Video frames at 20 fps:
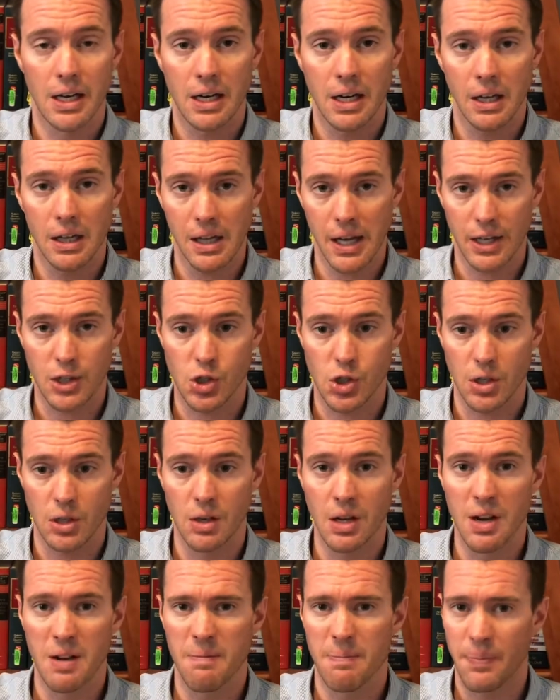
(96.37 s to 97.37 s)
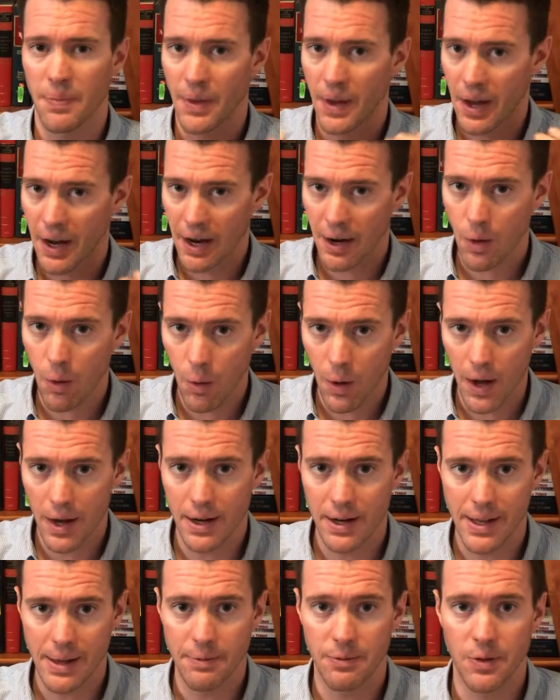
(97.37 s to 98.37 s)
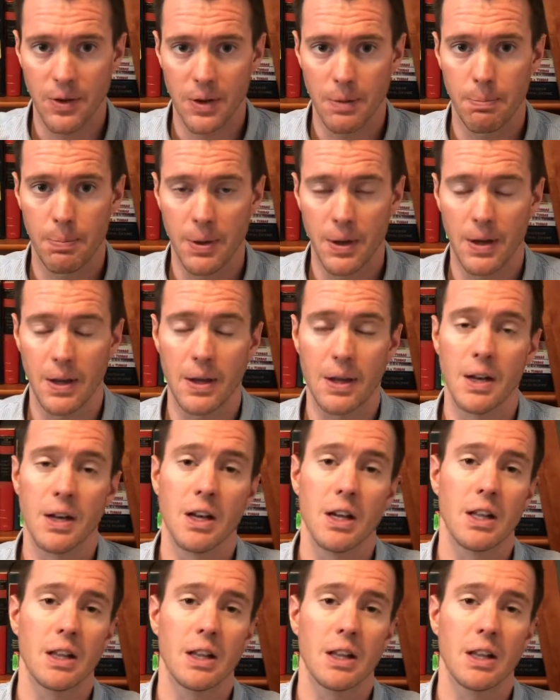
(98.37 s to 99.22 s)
collection, not quite an MVP.